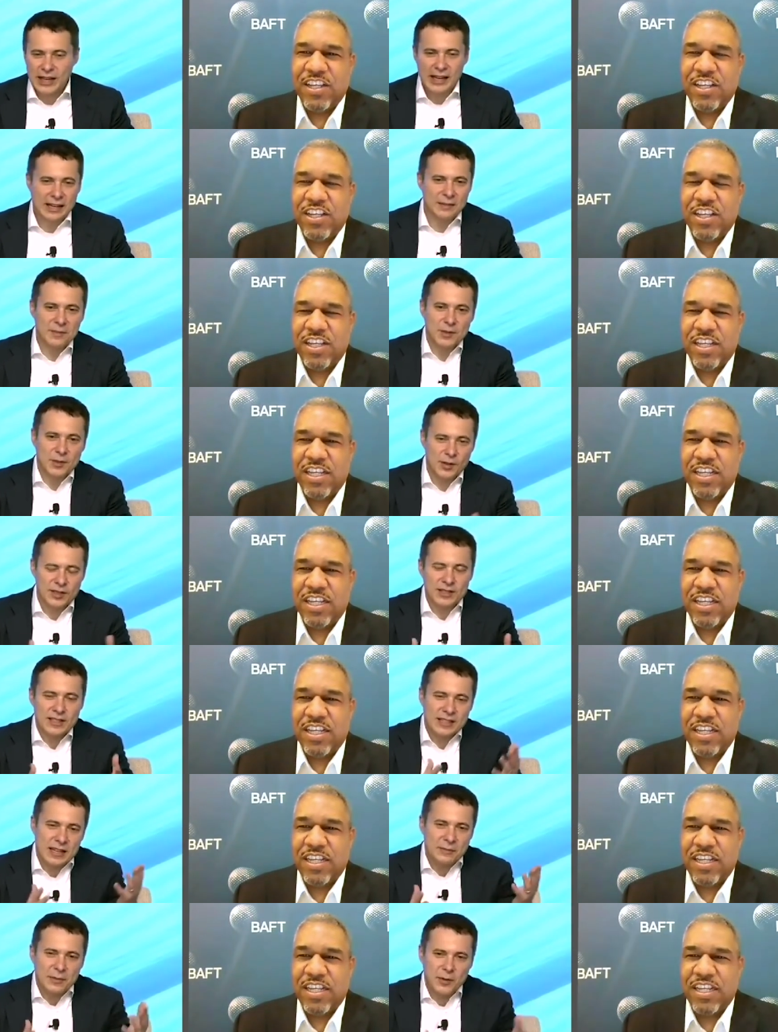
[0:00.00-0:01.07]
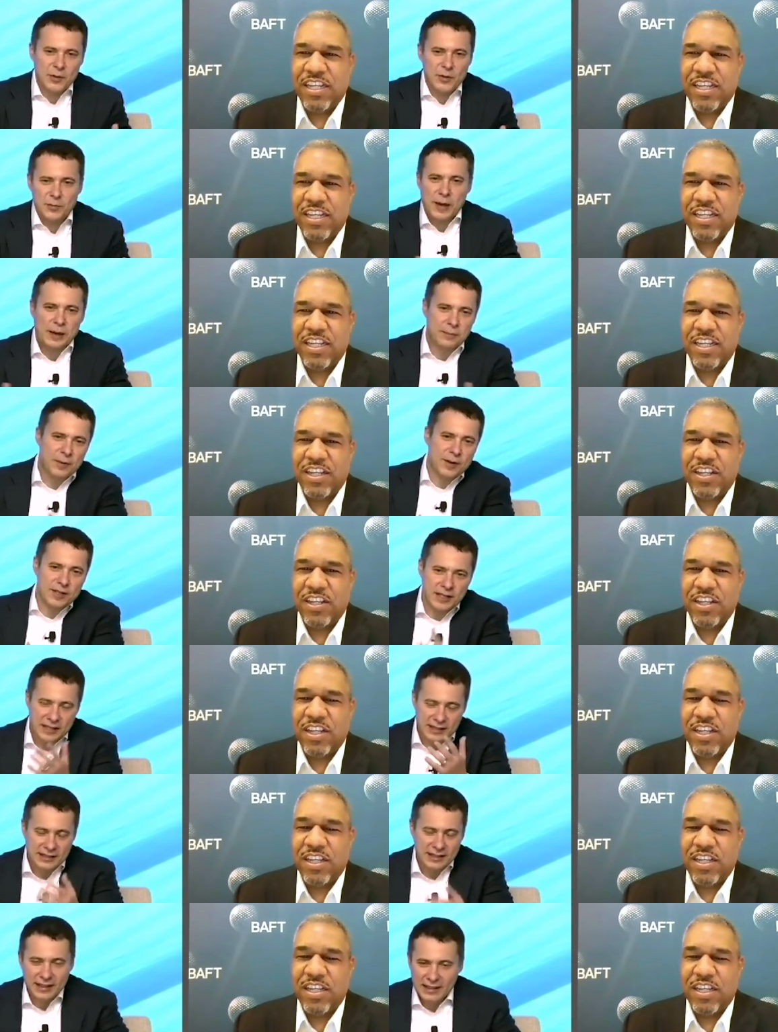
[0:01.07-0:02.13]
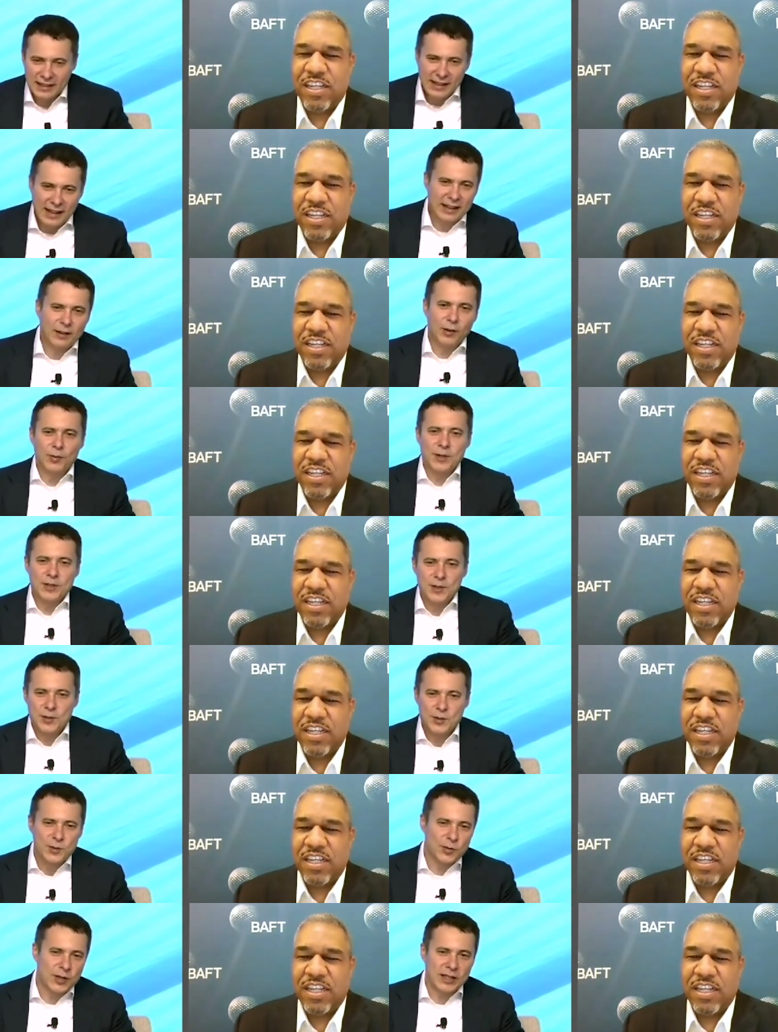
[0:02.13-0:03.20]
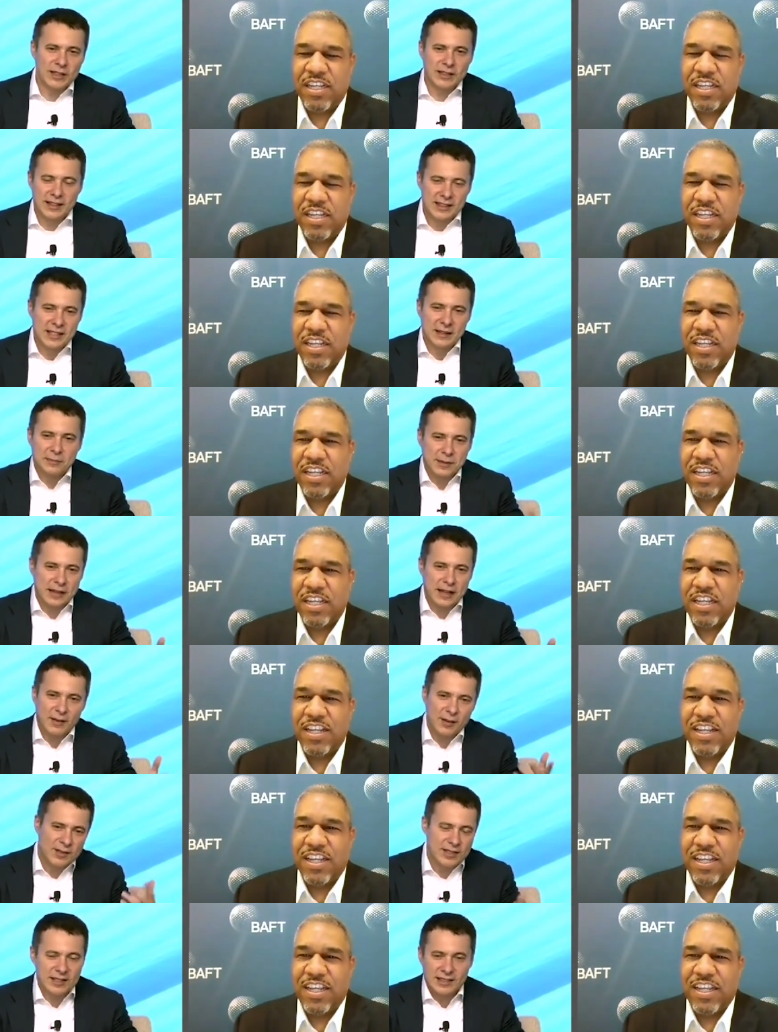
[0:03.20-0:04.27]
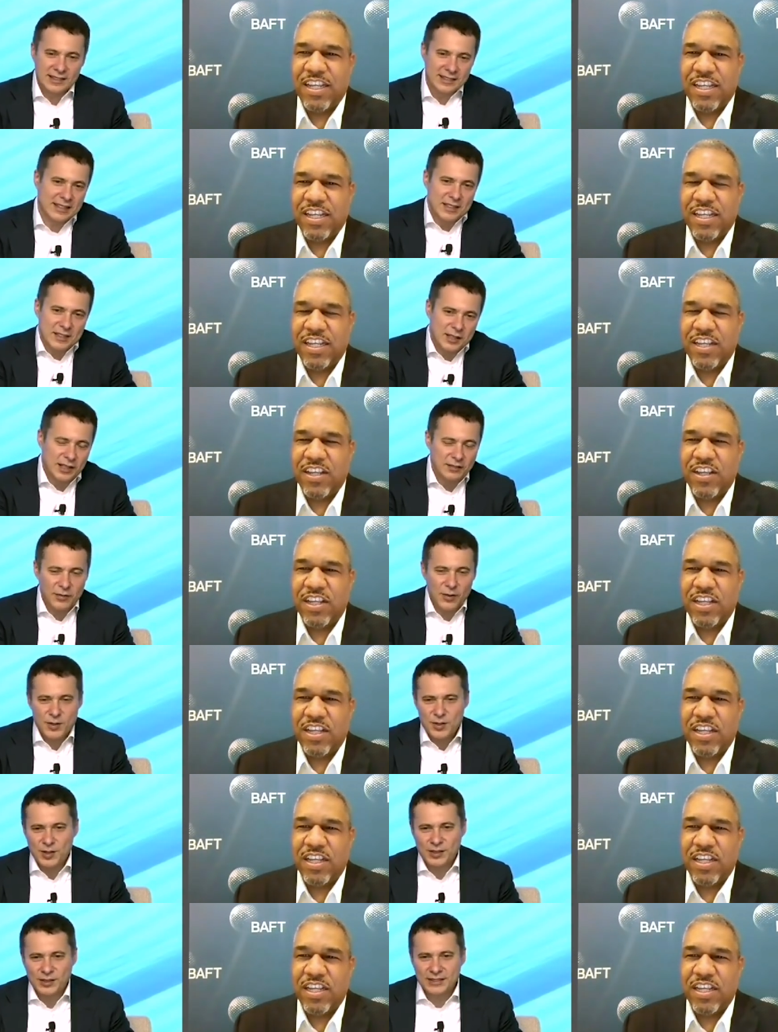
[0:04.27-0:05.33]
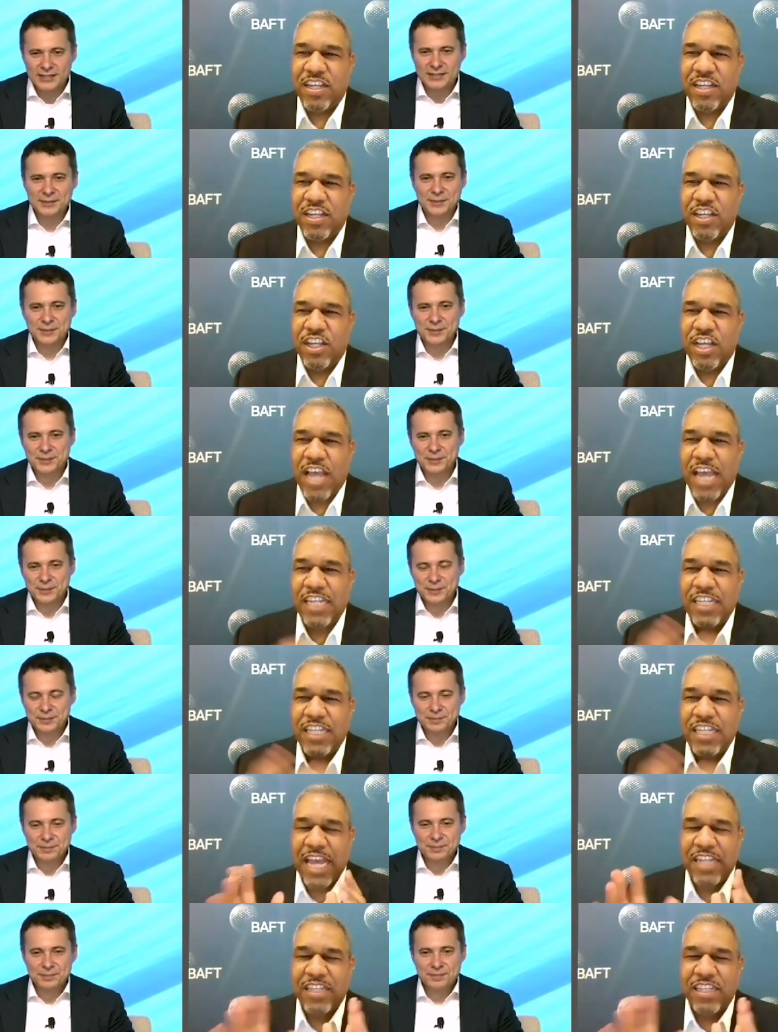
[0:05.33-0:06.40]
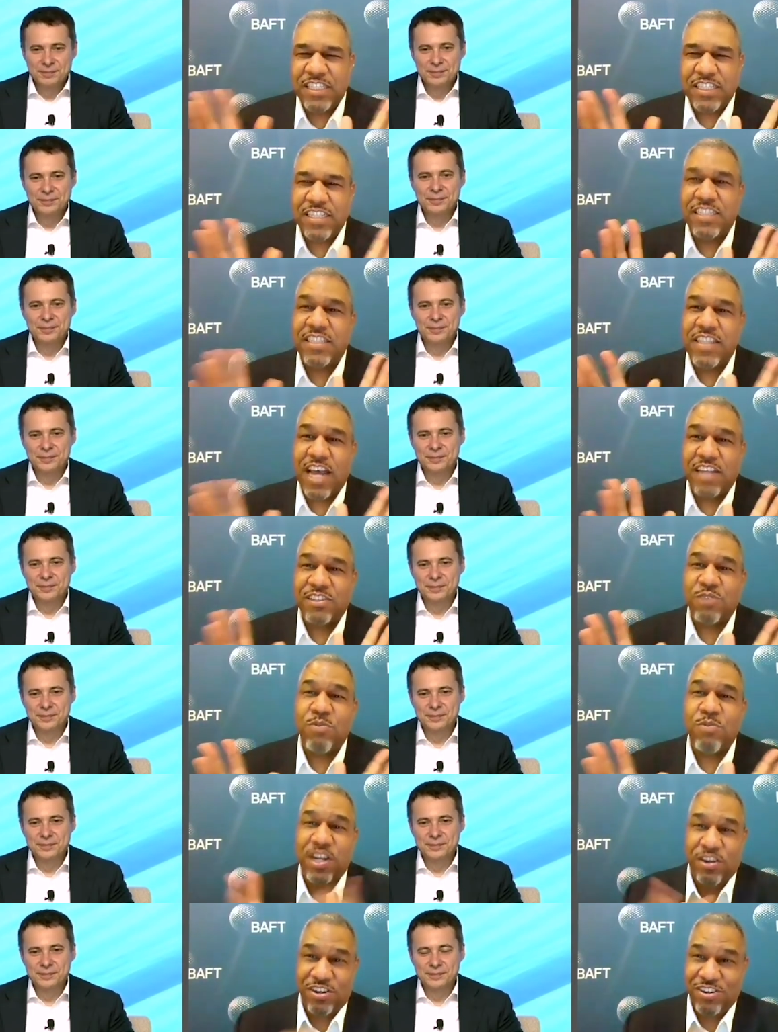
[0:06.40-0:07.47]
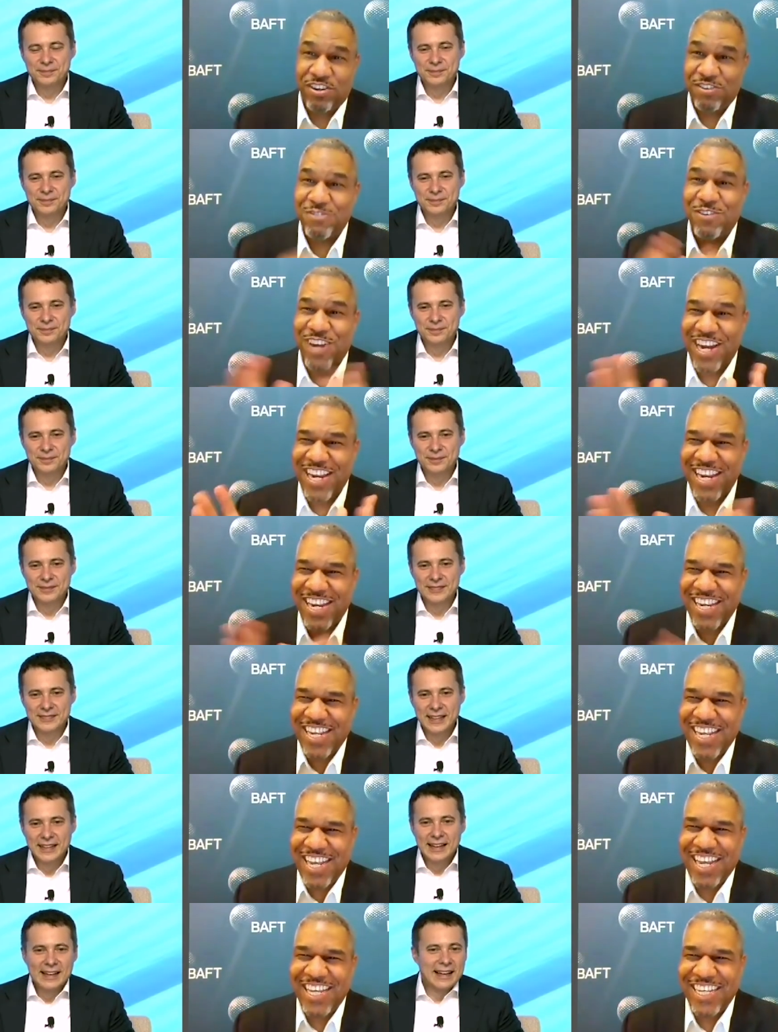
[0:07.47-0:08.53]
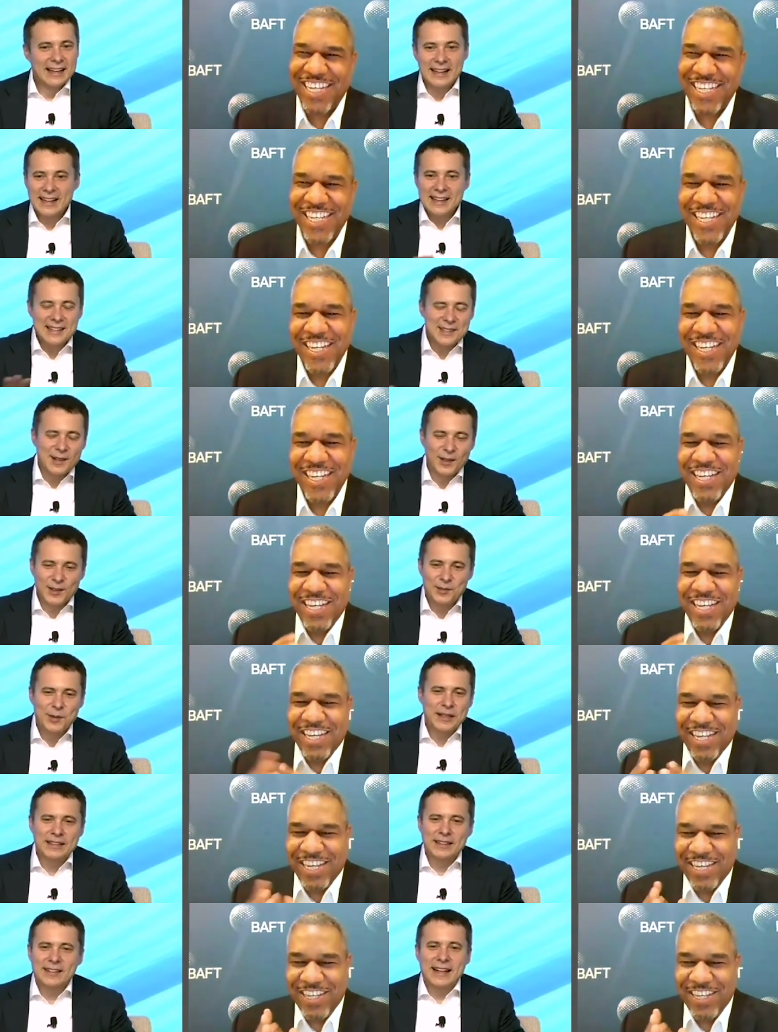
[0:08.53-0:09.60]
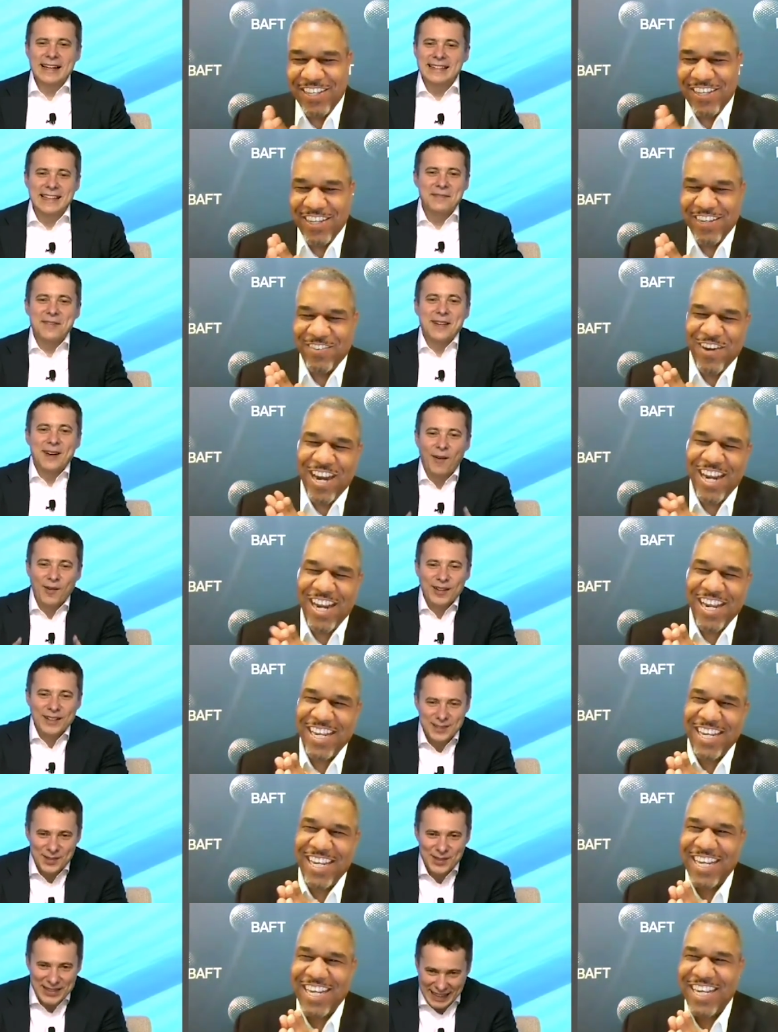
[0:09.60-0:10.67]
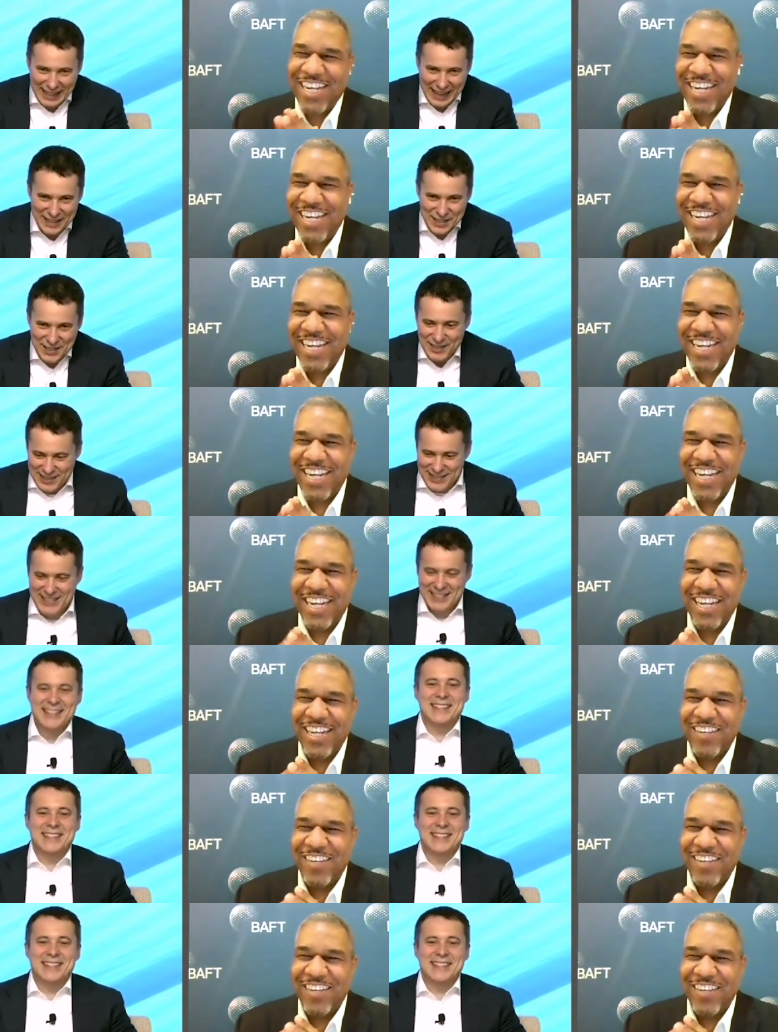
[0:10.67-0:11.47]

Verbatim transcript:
Speaker 1: Times. So it's the same newspapers that I always used to read, except now it's the digital version.
Speaker 2: At, at least it's not Twitter, right?
Speaker 1: It's not Twitter and TV right. only during elections.